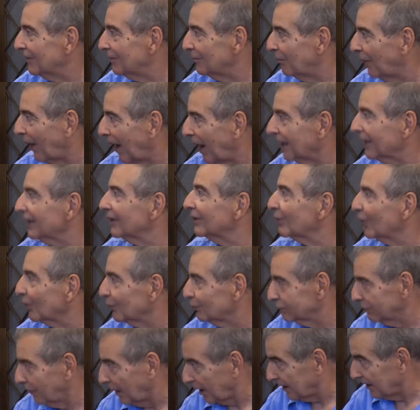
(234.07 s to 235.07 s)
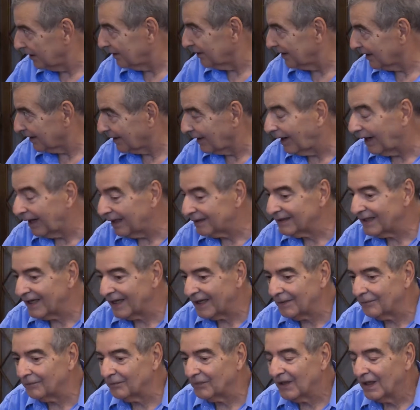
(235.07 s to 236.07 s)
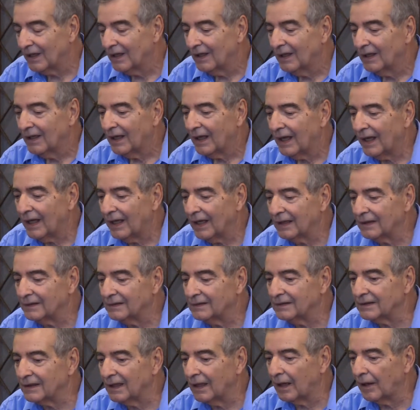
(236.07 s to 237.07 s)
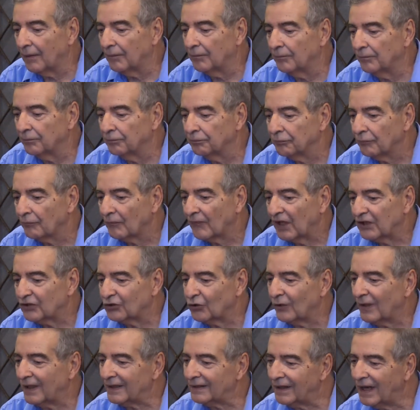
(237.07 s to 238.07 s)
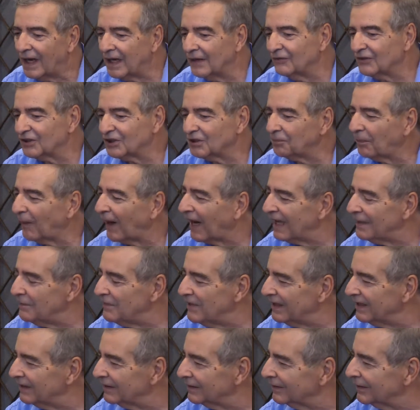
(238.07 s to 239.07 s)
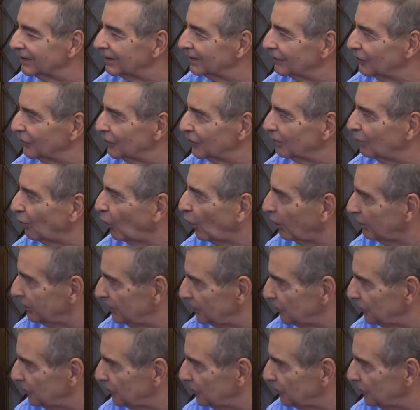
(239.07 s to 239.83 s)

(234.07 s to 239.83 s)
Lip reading: bought her or won her in a card game. And so that kind of inspired me to look more